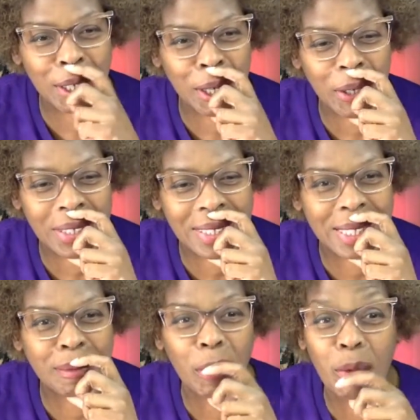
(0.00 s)
And it's
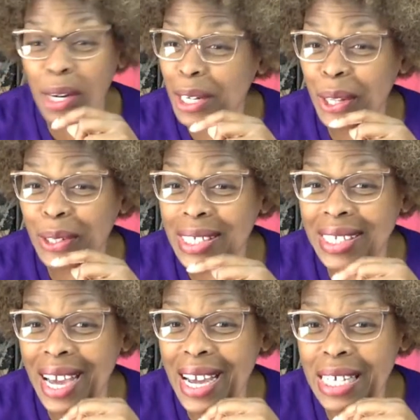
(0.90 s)
just been one of those
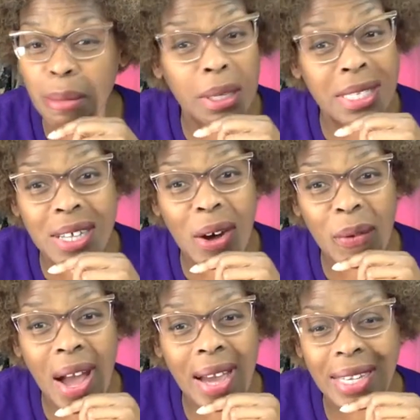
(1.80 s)
days, but it's all
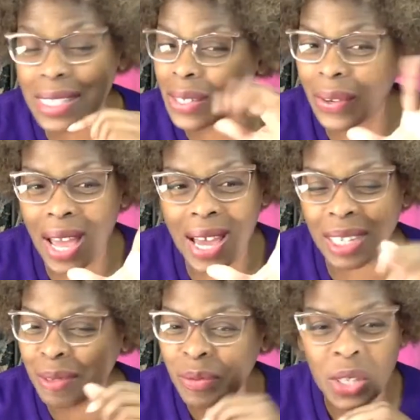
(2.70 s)
right. It's
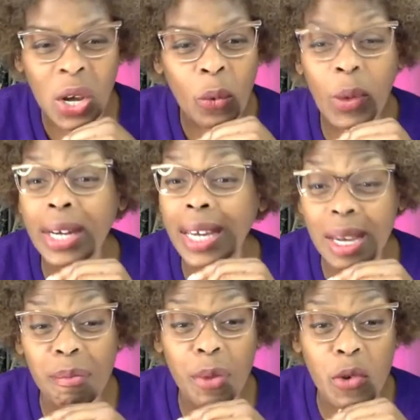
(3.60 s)
okay. We
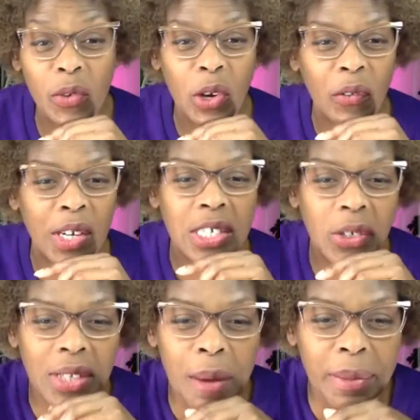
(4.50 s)
keep moving over here. So
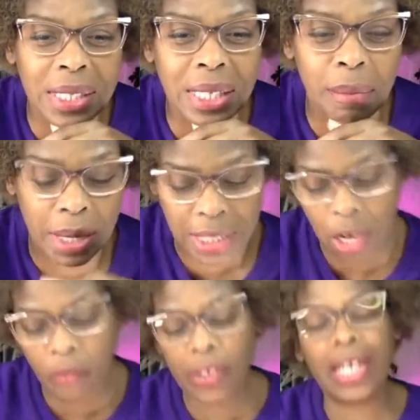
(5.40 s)
let me send
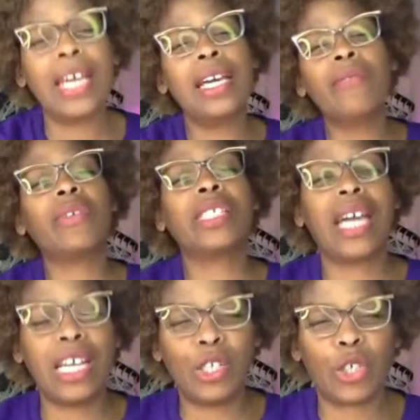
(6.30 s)
myself an
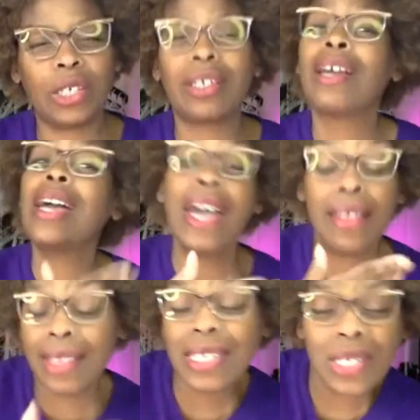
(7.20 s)
invitation.
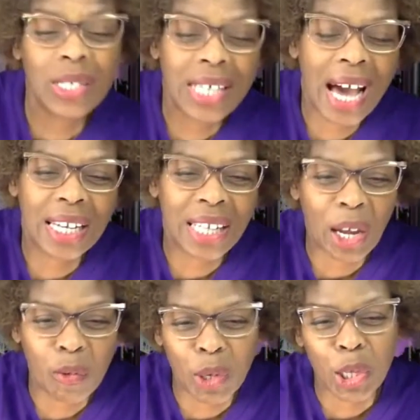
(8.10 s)
And this is kind of
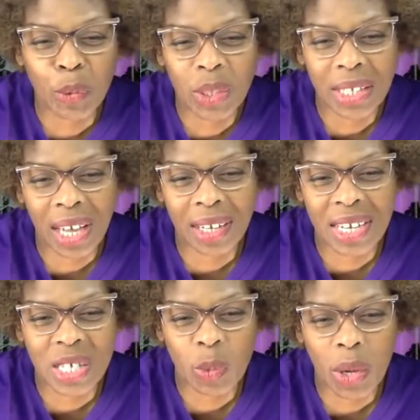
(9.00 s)
like what you would get
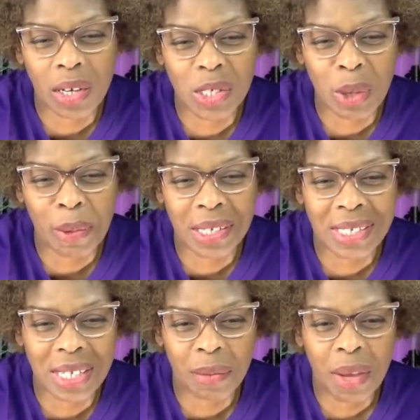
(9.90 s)
as well. So I'm going to
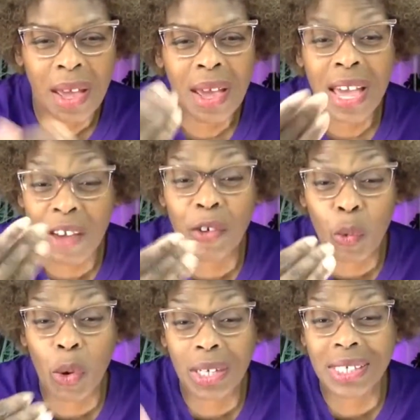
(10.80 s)
send, if you
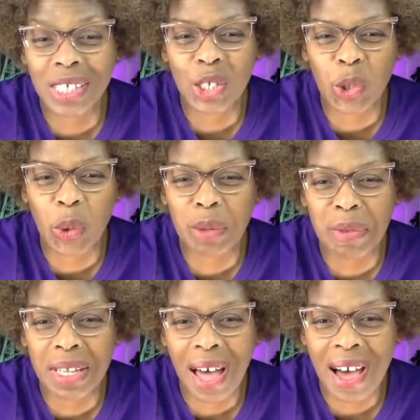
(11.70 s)
wanted to join
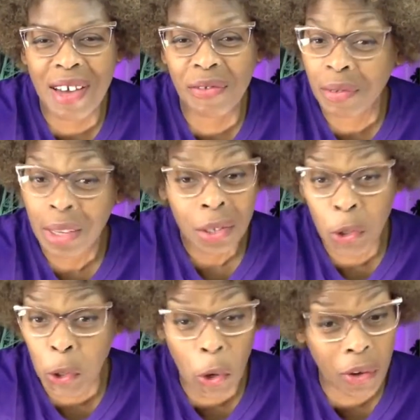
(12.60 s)
me live,
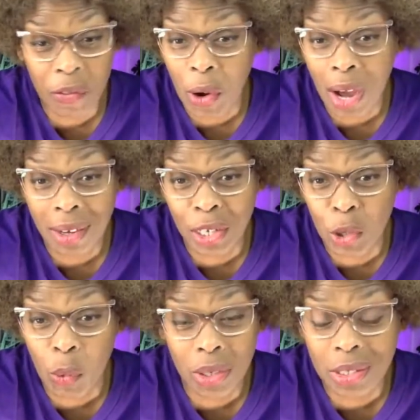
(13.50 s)
if you're out here and
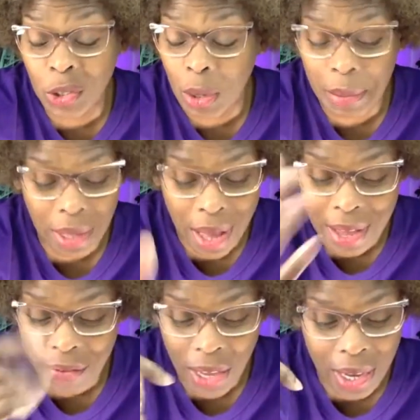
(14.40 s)
you want to join me
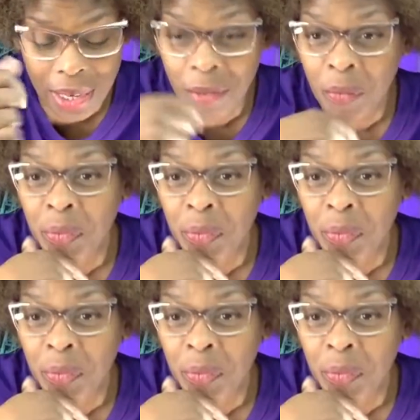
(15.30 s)
live, hey,